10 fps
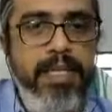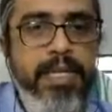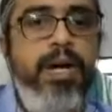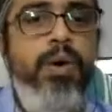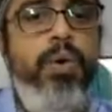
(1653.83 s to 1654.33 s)

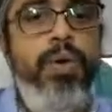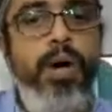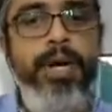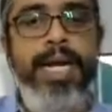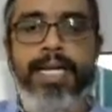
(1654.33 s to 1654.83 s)
Now
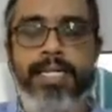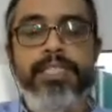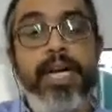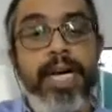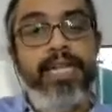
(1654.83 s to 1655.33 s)
our data
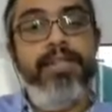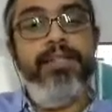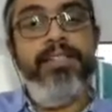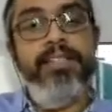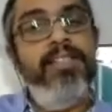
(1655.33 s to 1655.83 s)
is ready
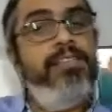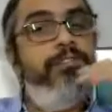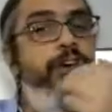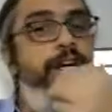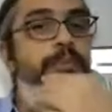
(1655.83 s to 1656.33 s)

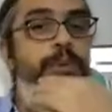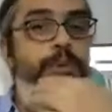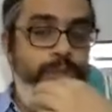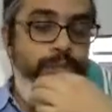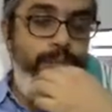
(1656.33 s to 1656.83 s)
for
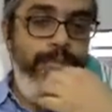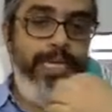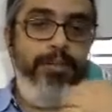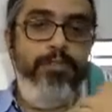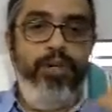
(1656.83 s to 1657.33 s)

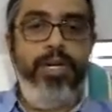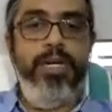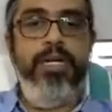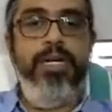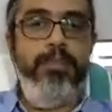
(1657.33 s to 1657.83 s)

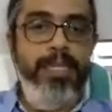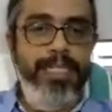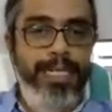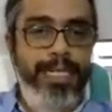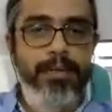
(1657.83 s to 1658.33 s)
machine learning